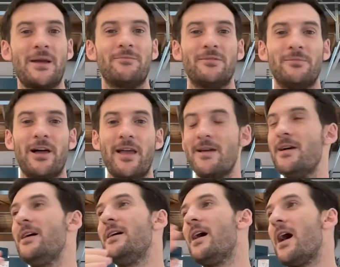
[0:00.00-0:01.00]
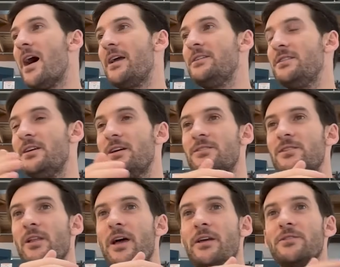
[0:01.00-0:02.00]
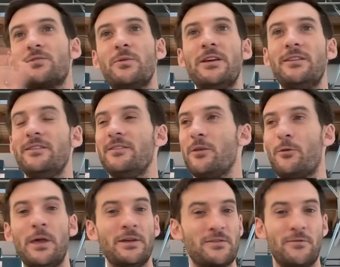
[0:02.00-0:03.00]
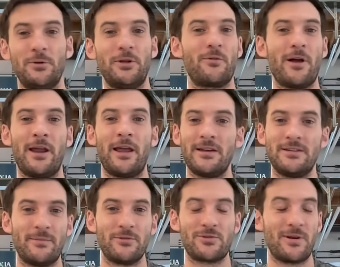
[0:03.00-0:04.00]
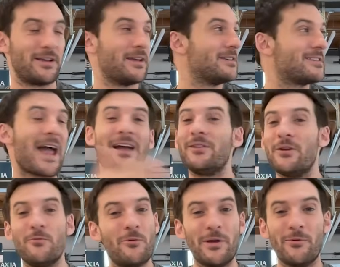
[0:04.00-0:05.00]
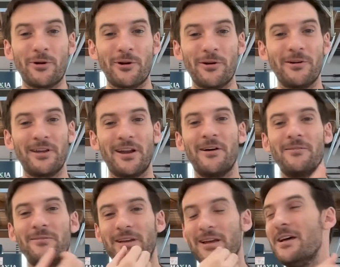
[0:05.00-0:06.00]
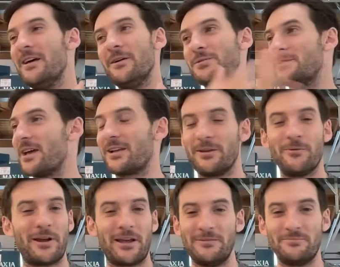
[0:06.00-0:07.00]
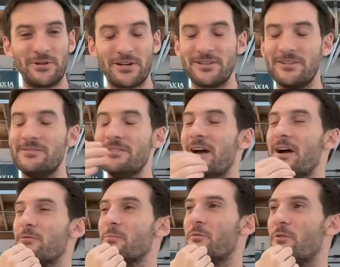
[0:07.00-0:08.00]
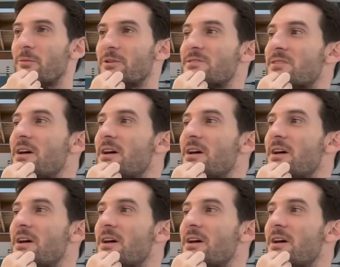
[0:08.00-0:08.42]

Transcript: from like idea to like sweet, the thing is fully running and demonstrating exactly what we were, like it was exactly what I'd predicted for performance.